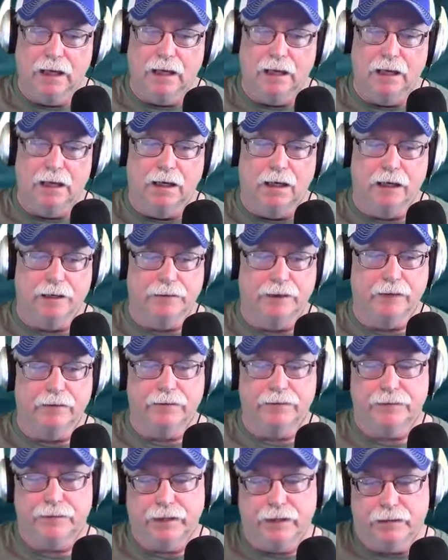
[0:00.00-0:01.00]

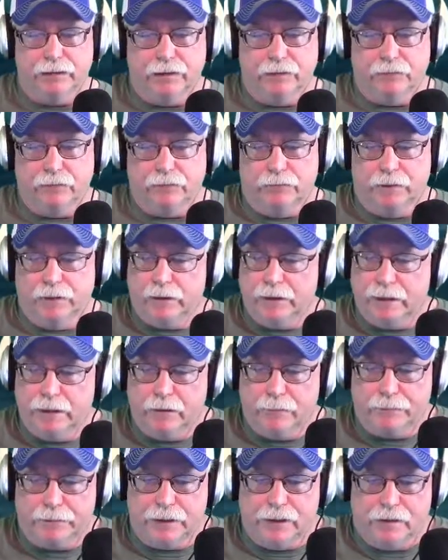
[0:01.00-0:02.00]
Another thing that will really
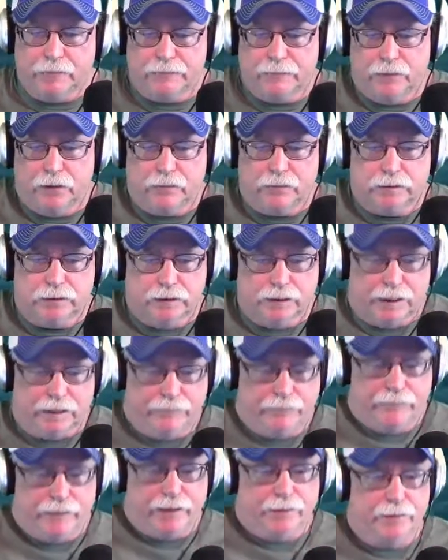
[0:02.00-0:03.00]
help you out, folks, and
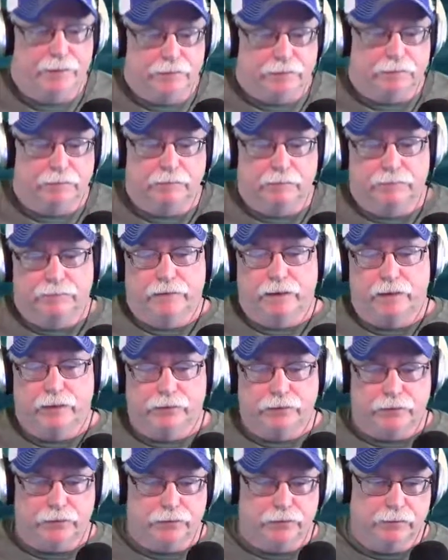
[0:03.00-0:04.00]
I found this to be very
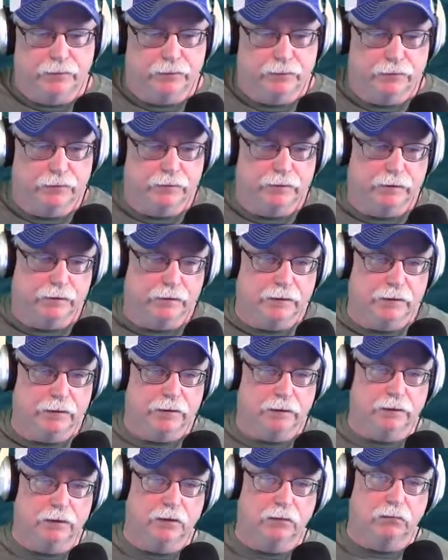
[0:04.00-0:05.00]
true,
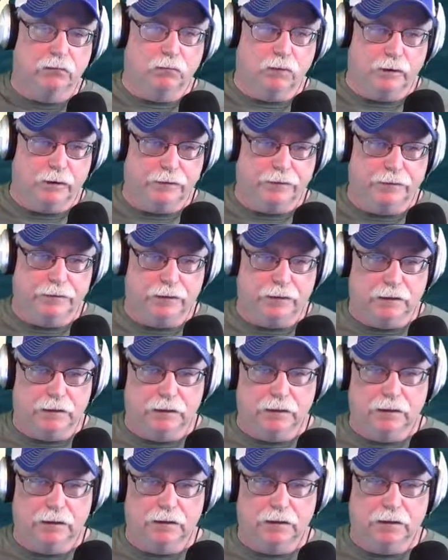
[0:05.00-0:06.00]
you know, one of
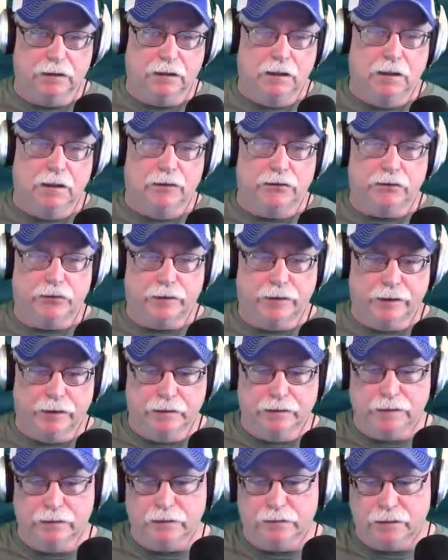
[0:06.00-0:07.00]
the
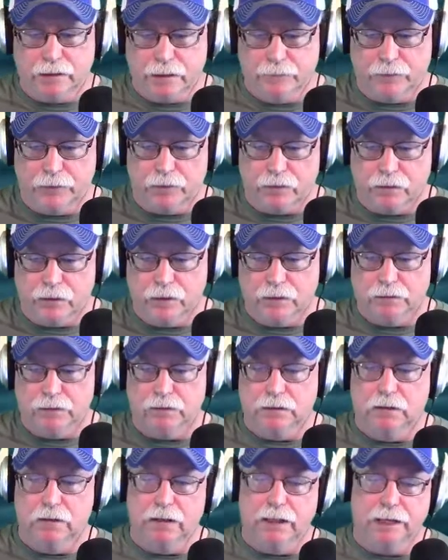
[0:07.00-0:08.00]
trends that's come
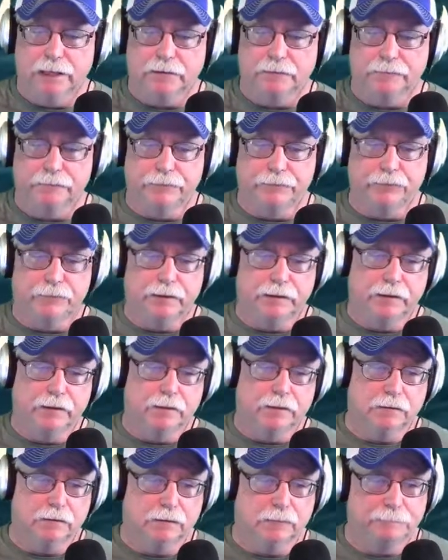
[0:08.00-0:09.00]
across in the last few
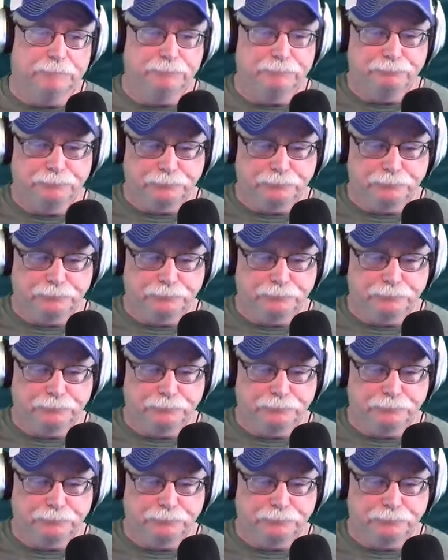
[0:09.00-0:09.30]
years,